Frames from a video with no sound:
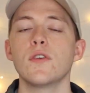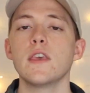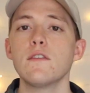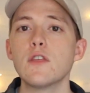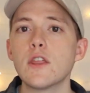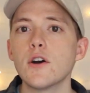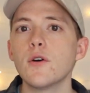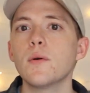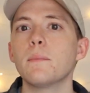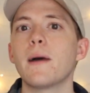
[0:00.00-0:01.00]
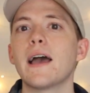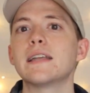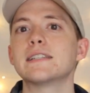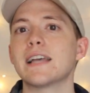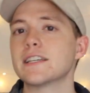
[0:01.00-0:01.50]
Even though my
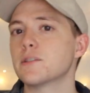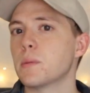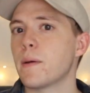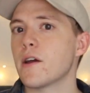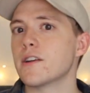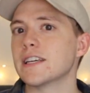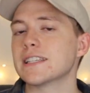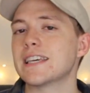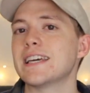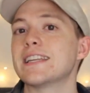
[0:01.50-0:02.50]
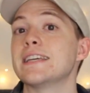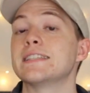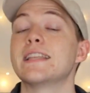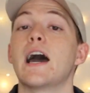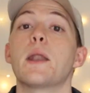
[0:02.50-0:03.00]
disaster preparedness kit
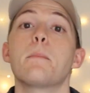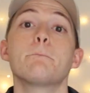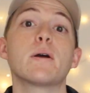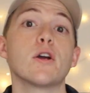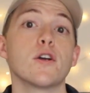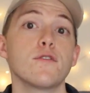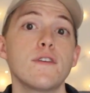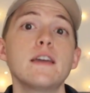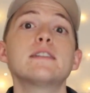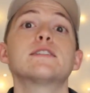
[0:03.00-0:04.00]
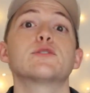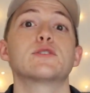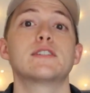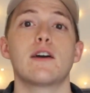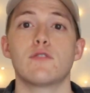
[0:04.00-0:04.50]
is not perfect, there's
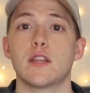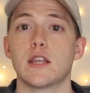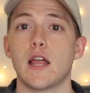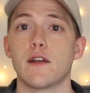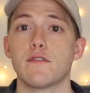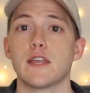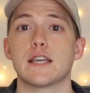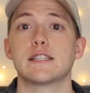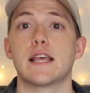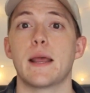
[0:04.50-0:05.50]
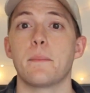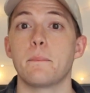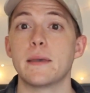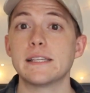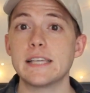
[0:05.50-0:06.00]
definitely a lot of things that I'm
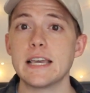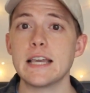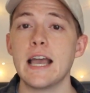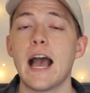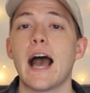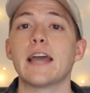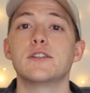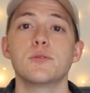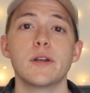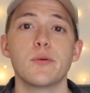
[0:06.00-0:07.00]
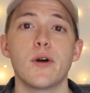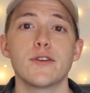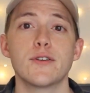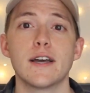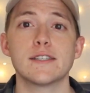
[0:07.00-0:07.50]
missing. I do want to
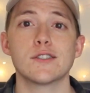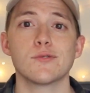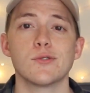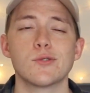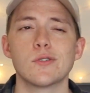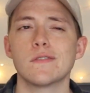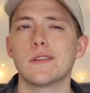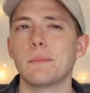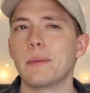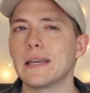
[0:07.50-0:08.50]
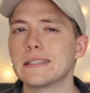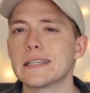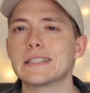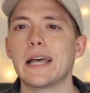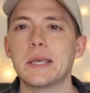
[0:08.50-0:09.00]
walk you guys through sort of the
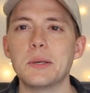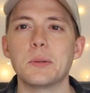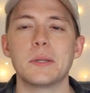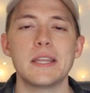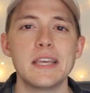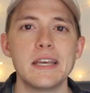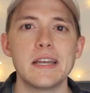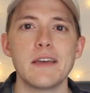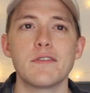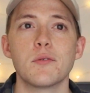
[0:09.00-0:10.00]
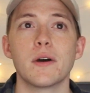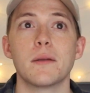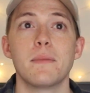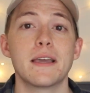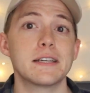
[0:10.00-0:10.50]
basics that you'll need if you want to
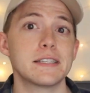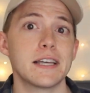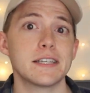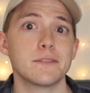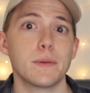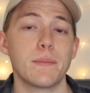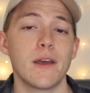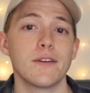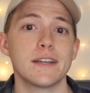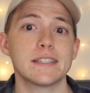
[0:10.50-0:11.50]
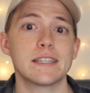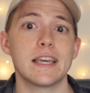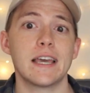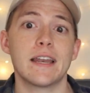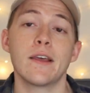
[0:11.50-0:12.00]
make a disaster preparedness
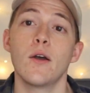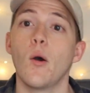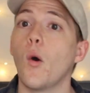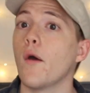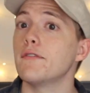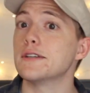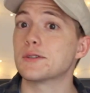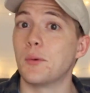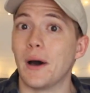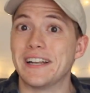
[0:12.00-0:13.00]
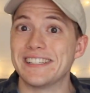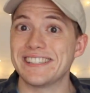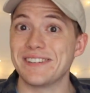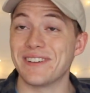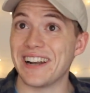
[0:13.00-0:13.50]
kit, or if you just want to
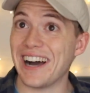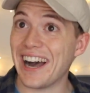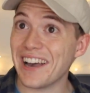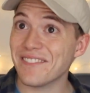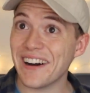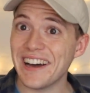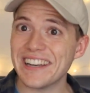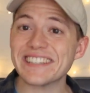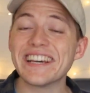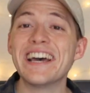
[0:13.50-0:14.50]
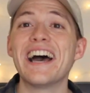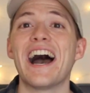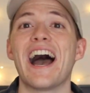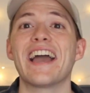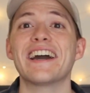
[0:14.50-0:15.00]
see what I bought.
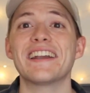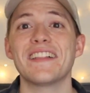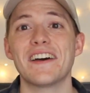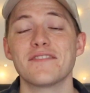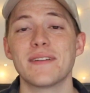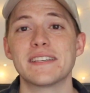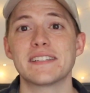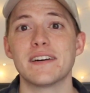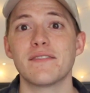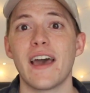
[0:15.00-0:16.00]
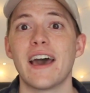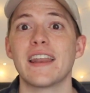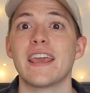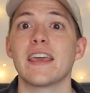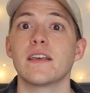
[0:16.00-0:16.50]
I got a of my stuff at
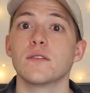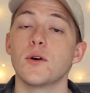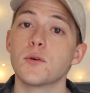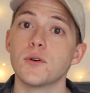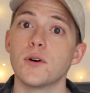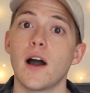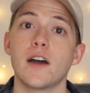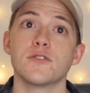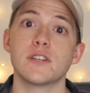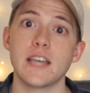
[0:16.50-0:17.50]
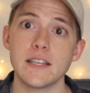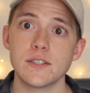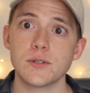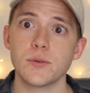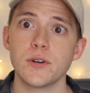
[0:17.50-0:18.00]
a local 100 yen
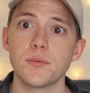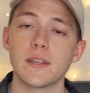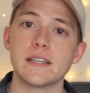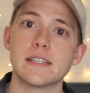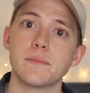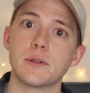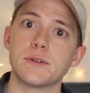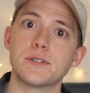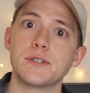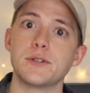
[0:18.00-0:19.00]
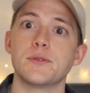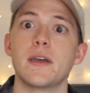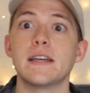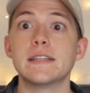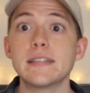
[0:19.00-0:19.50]
store, really similar to
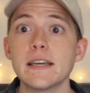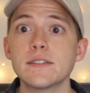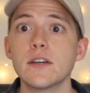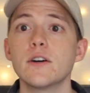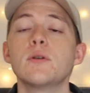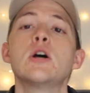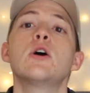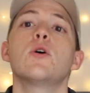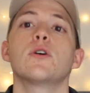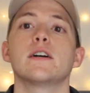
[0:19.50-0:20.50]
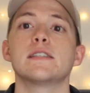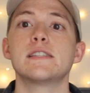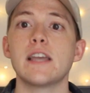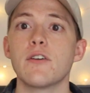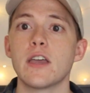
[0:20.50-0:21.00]
a Daiso or a
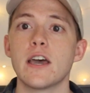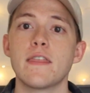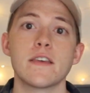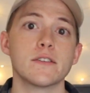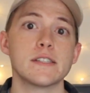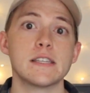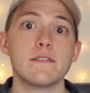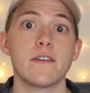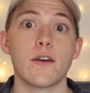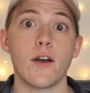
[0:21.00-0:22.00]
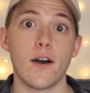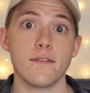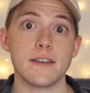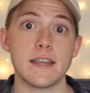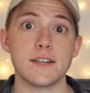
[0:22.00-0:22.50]
Seria that you'll see very
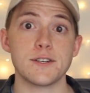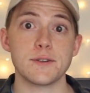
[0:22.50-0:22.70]
often in